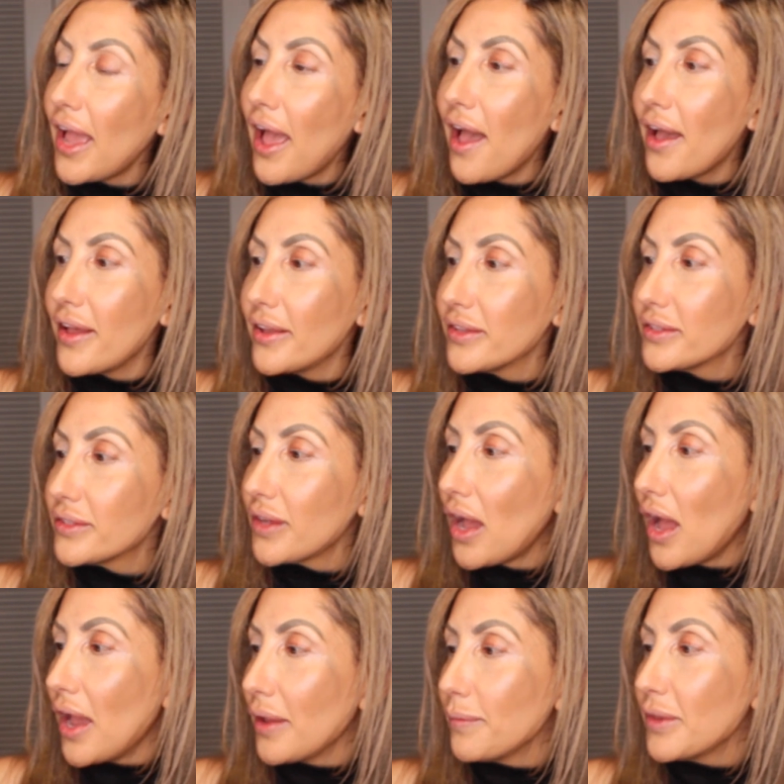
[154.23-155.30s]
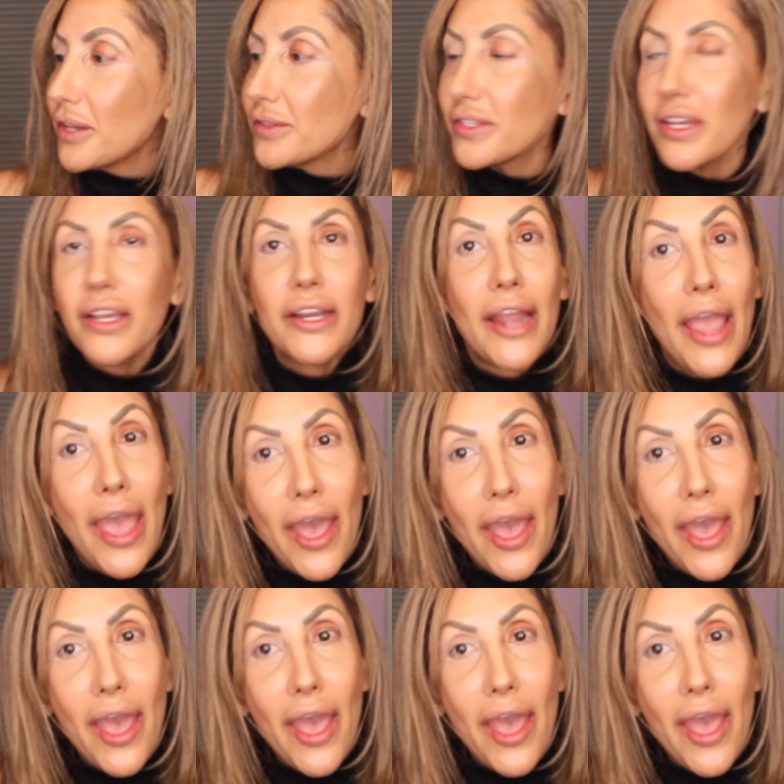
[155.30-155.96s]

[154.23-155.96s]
and I'm using an